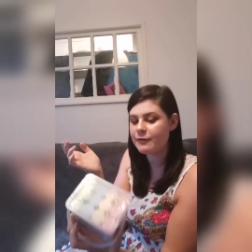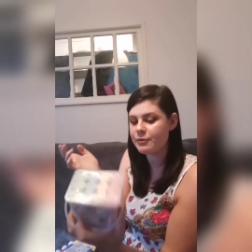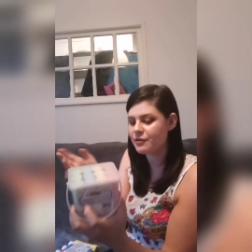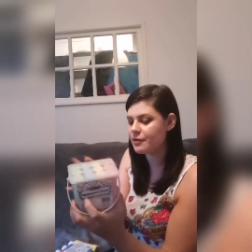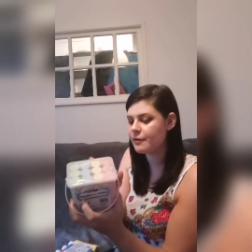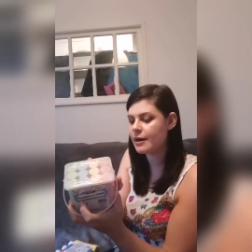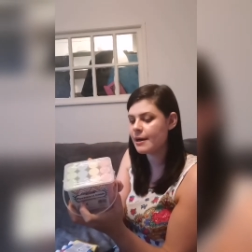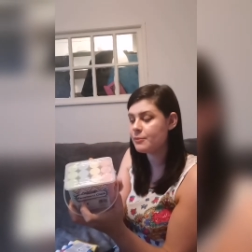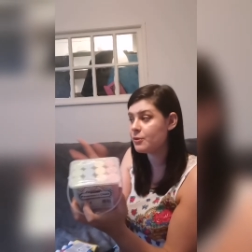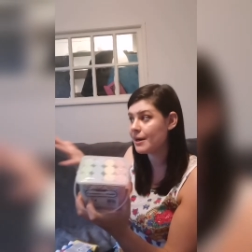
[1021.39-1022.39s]
if he wants to
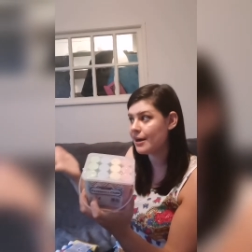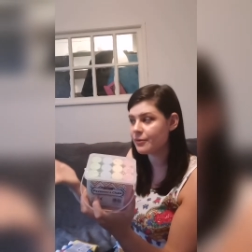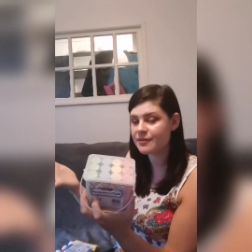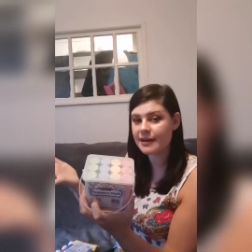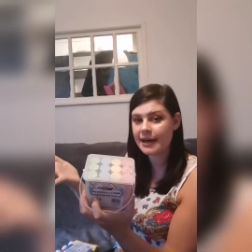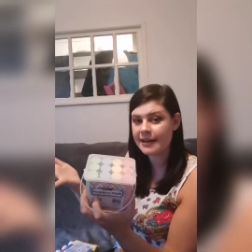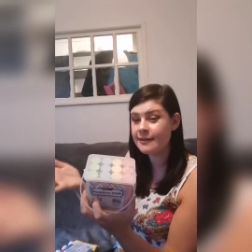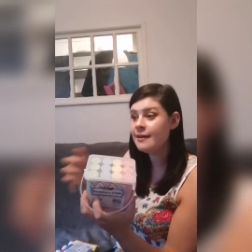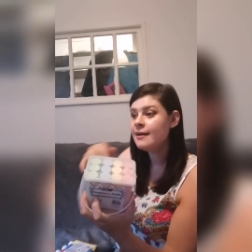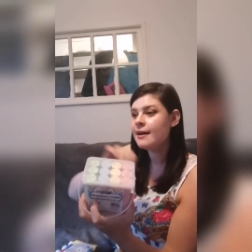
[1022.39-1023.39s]
um, do it
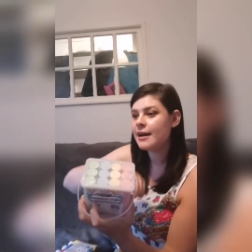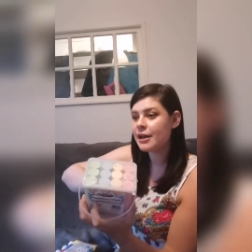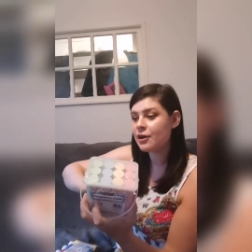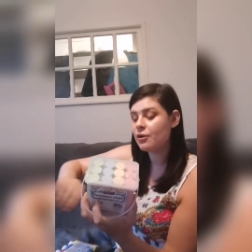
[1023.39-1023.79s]
outside and he